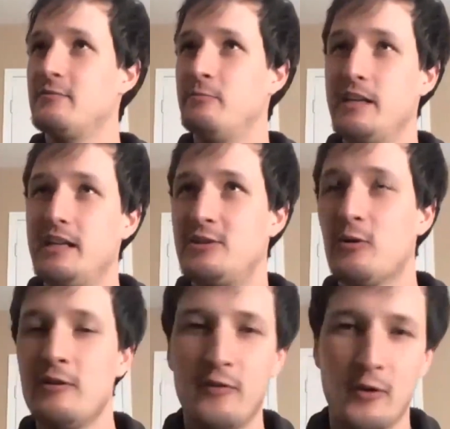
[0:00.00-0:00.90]
be
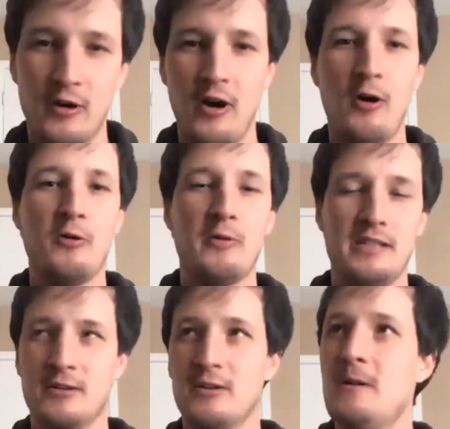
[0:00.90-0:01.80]
joyful
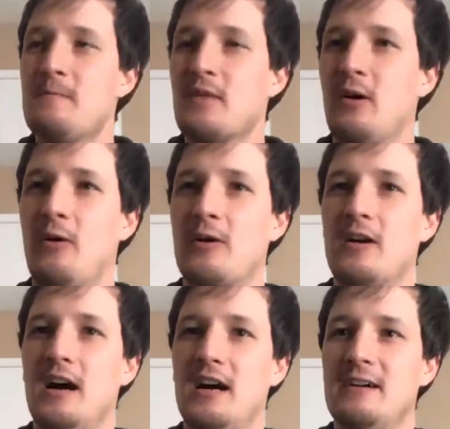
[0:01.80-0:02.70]
always, or
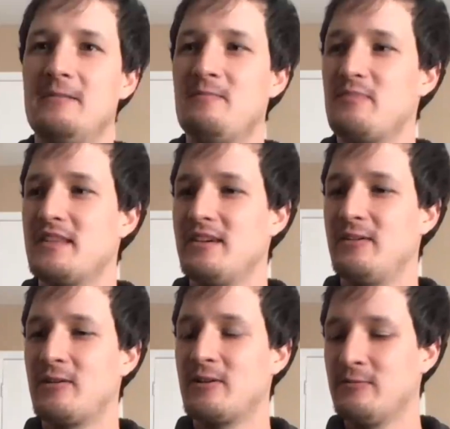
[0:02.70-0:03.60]
or uh,
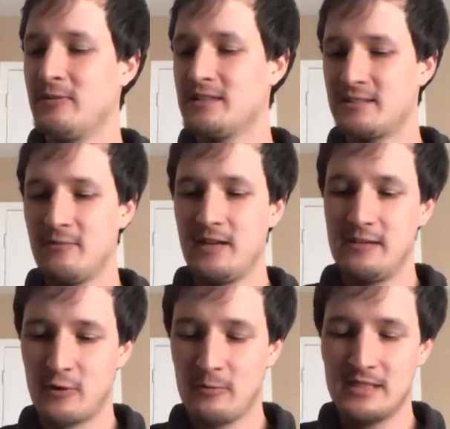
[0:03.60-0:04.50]
or what's the one in
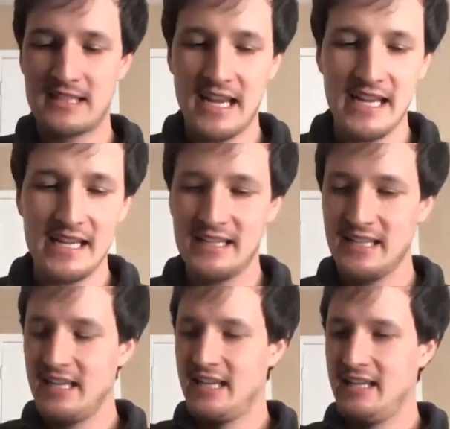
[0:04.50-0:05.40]
Romans eight,
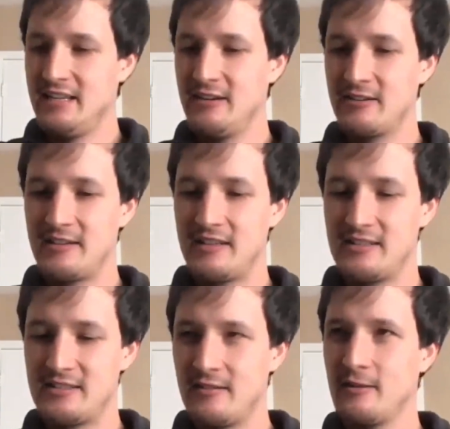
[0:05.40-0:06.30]
you know,
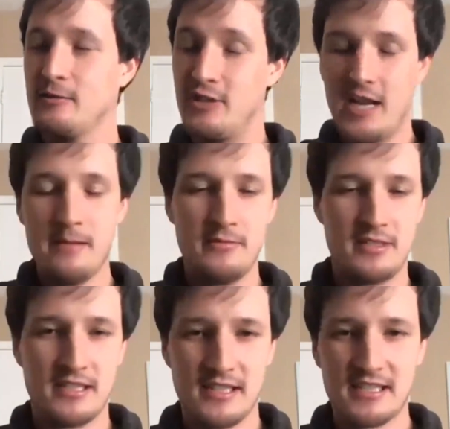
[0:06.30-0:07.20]
cons- or
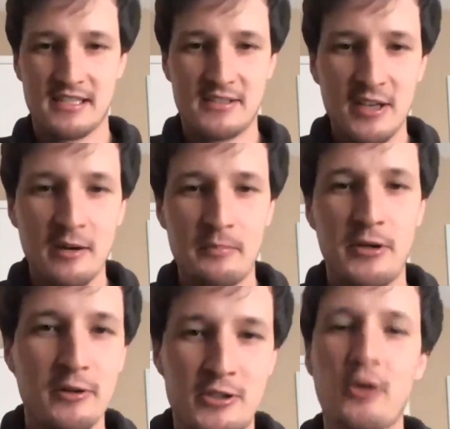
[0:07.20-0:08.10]
James says consider it
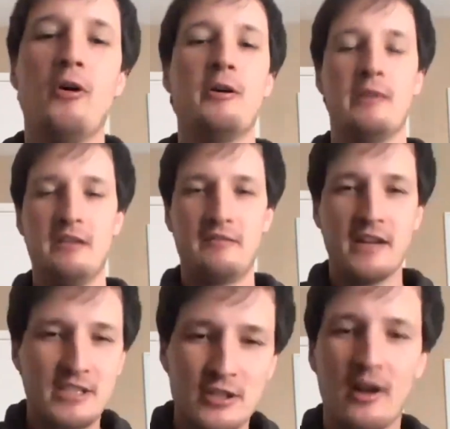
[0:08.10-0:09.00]
pure joy when you
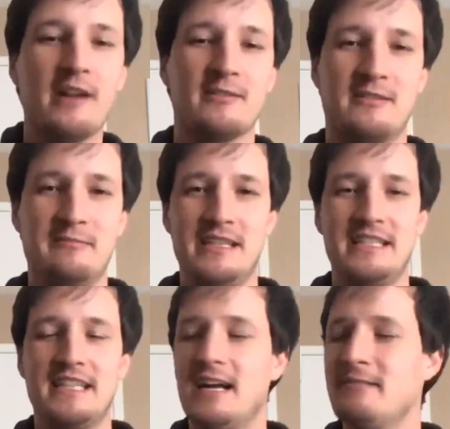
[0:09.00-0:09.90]
face trials of many
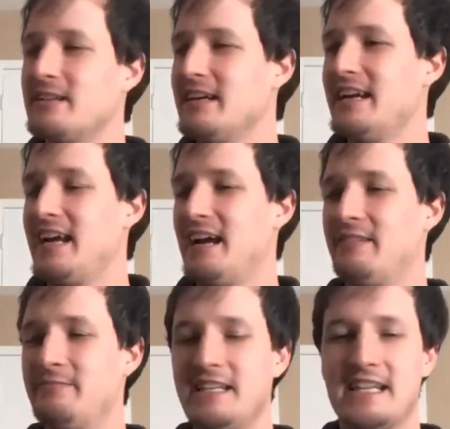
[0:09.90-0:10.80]
times,
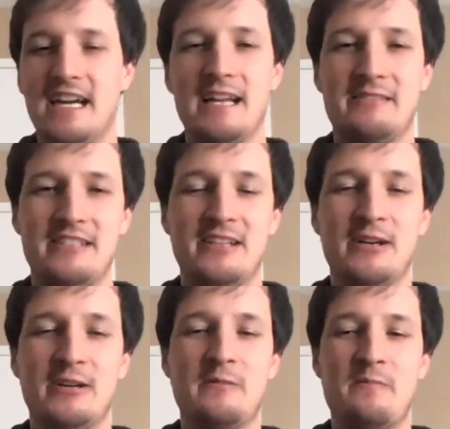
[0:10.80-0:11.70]
of many kinds. You
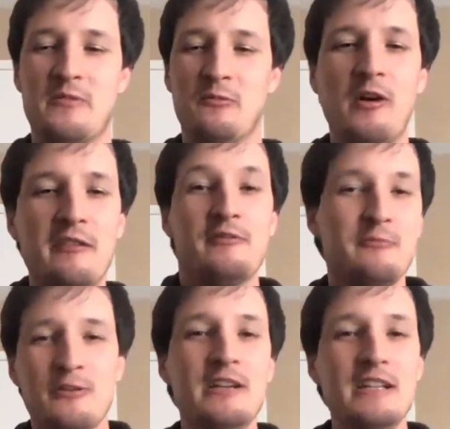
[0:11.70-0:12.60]
know, what if we
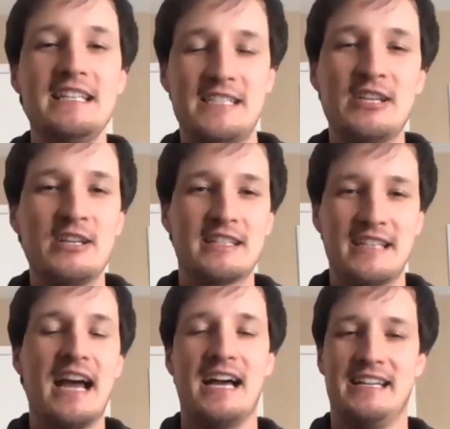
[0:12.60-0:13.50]
really took
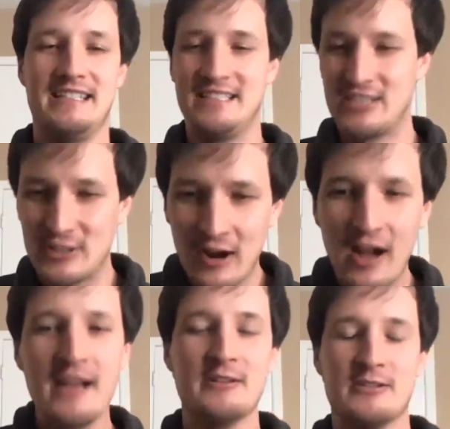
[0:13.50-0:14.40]
that and
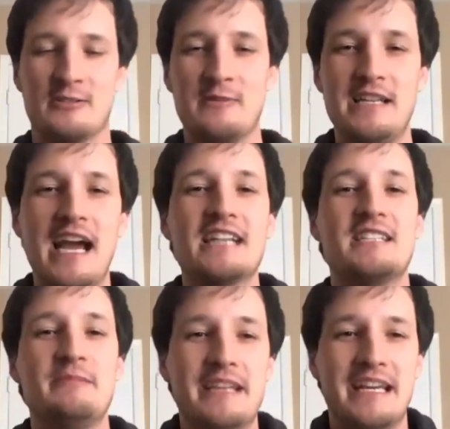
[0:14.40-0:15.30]
trials we
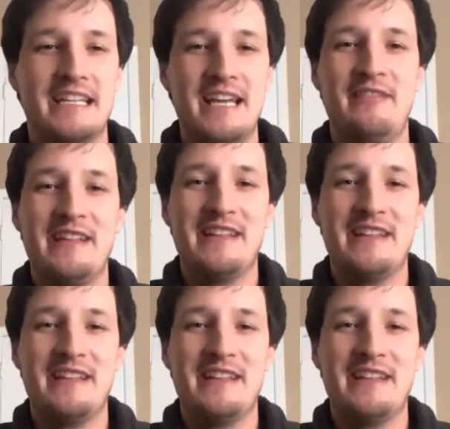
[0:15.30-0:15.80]
actually began giving